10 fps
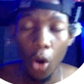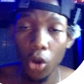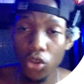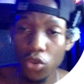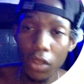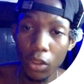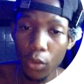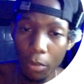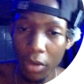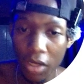also they
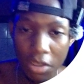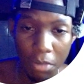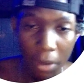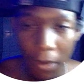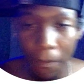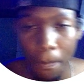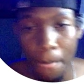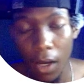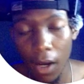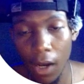look pretty spammy.
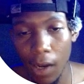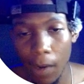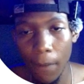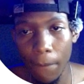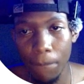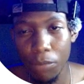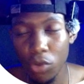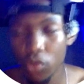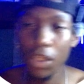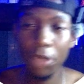
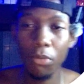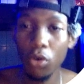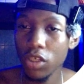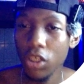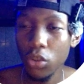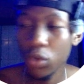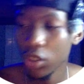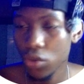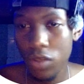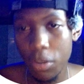Using emoji, you
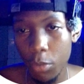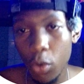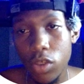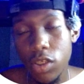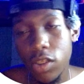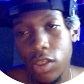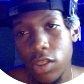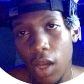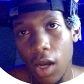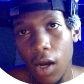can use
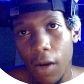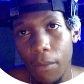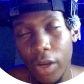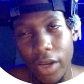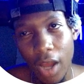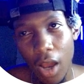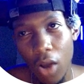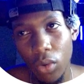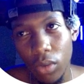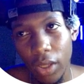emojis right
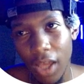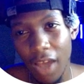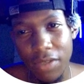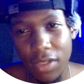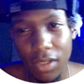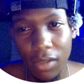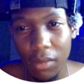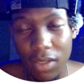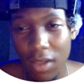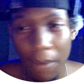now, like I've
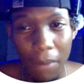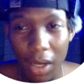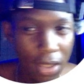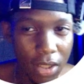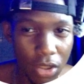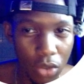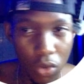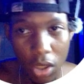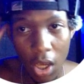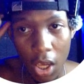seen some marketers
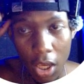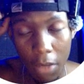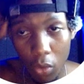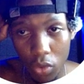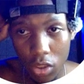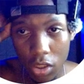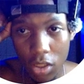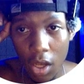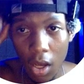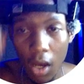use
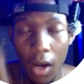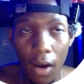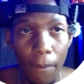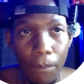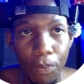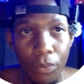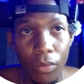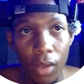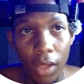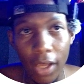emojis.
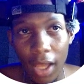Like